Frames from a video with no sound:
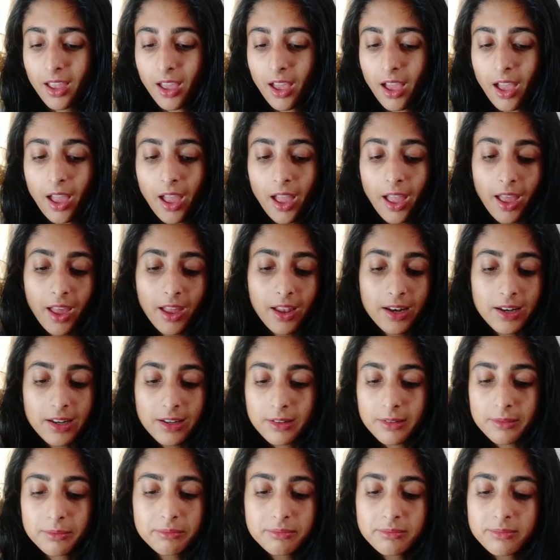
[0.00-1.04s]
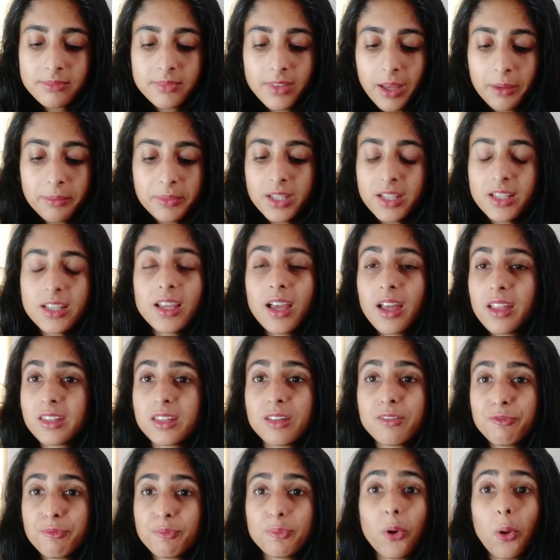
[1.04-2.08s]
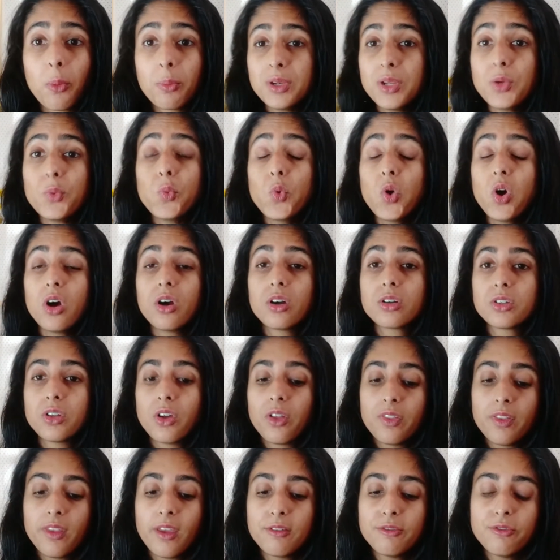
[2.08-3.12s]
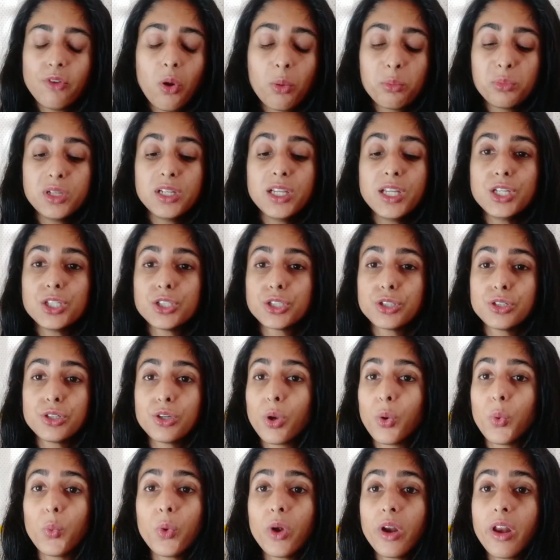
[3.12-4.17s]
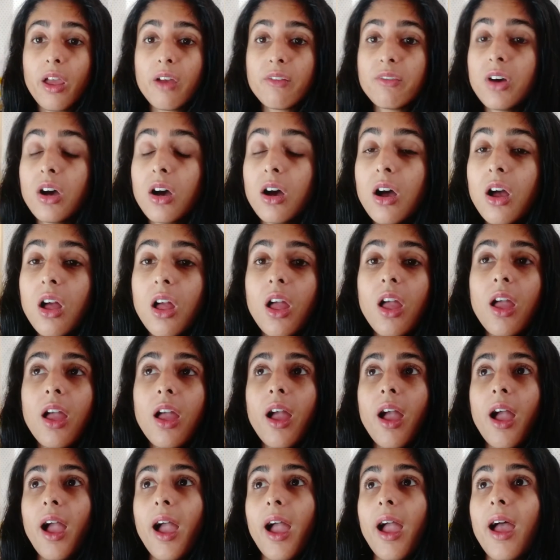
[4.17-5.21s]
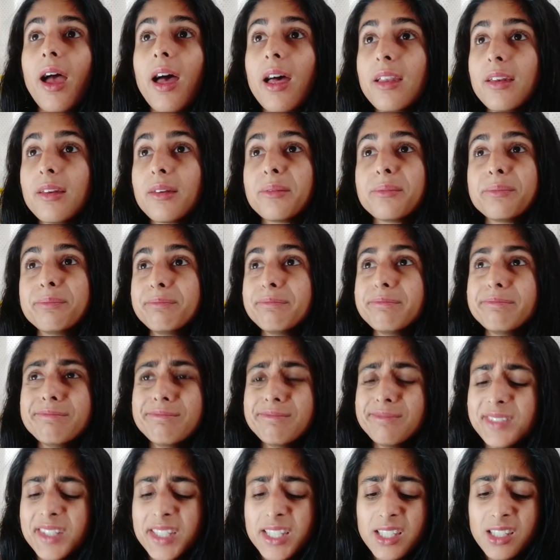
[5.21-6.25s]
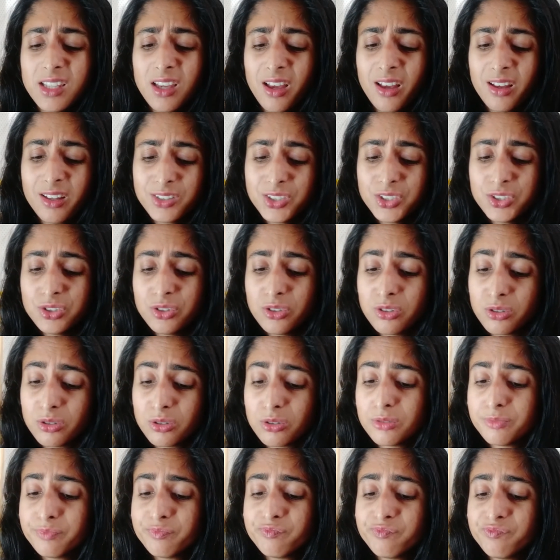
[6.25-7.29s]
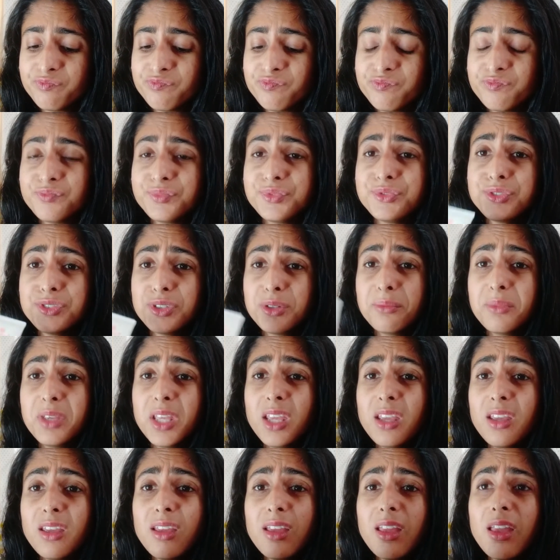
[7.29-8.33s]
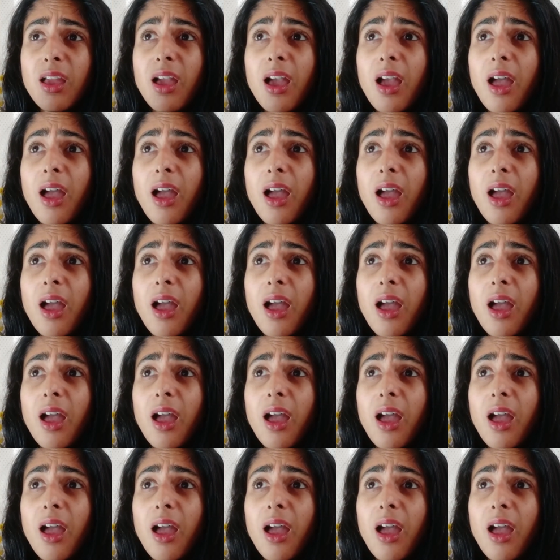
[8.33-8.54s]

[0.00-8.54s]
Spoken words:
And I mean, yeah, they've probably worked on their formulation or whatever, and yeah, so for me,